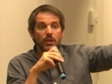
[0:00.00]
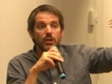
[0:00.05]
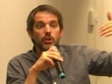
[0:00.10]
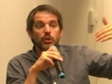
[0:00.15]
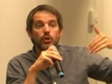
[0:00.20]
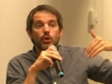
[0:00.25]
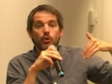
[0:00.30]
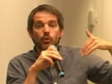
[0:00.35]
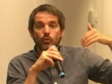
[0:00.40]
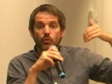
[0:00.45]

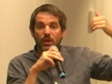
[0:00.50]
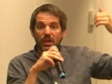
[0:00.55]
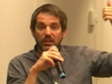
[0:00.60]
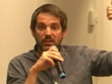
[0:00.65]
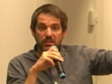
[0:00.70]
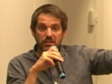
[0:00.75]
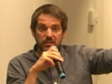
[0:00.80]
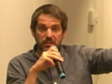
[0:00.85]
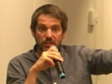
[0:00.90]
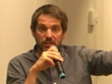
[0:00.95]
you create
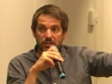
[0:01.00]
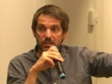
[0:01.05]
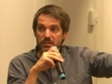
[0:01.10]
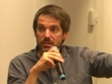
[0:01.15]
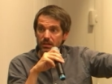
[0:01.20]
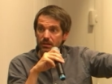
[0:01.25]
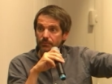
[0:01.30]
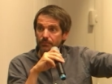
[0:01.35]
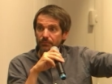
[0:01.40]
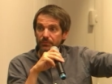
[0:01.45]
a
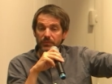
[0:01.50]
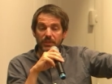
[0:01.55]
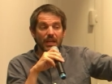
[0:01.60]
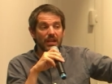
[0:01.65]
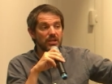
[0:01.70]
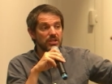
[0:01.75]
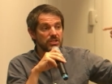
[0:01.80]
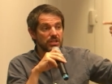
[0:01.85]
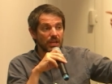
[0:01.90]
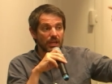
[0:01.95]
citizen
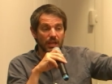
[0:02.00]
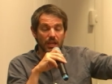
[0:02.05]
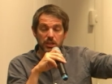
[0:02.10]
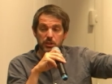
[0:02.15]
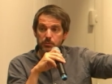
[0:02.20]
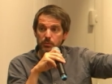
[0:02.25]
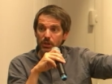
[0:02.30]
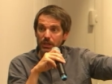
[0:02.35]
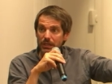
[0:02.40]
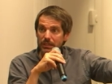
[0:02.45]
that is
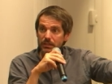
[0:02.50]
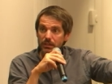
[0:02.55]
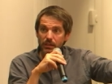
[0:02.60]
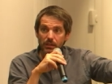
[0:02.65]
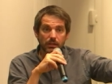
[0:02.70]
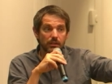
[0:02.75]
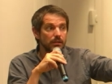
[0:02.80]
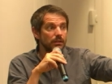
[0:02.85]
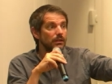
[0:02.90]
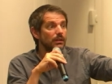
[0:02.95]
engaged
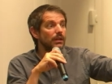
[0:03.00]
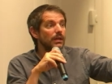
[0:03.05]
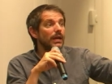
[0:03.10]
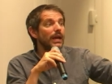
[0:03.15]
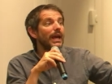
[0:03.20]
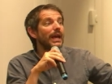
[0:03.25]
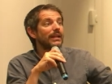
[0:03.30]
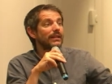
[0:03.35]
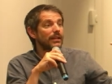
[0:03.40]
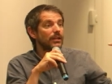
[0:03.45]
politically,
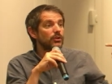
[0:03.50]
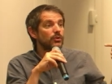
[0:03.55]
and then